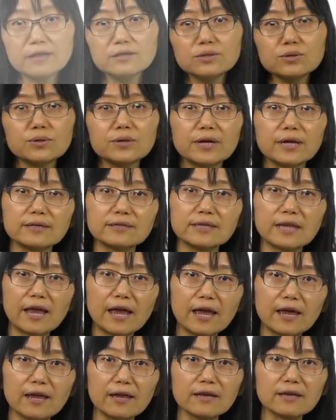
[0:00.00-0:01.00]
answer is
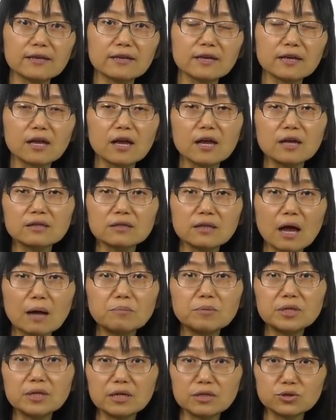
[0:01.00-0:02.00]
A,
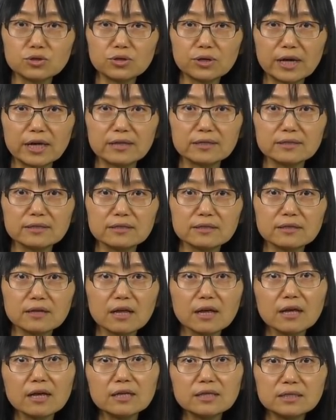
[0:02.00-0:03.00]
dominant traits.
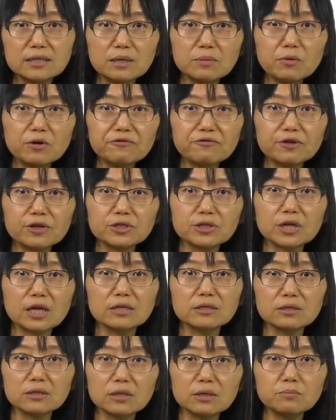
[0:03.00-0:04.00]
Zebrafish
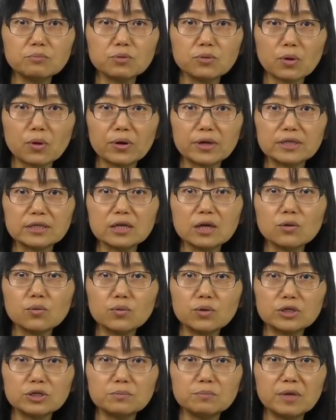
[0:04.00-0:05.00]
is diploid,
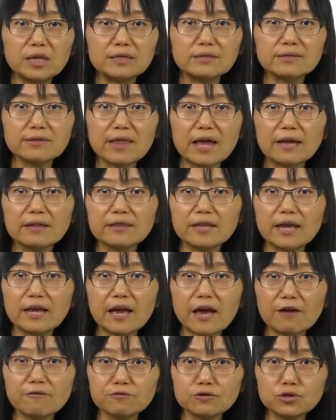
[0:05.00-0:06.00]
which means that they
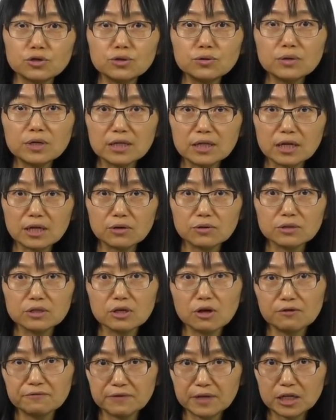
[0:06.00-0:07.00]
have 2
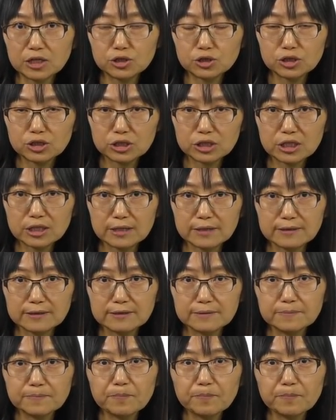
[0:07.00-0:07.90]
alleles of each gene.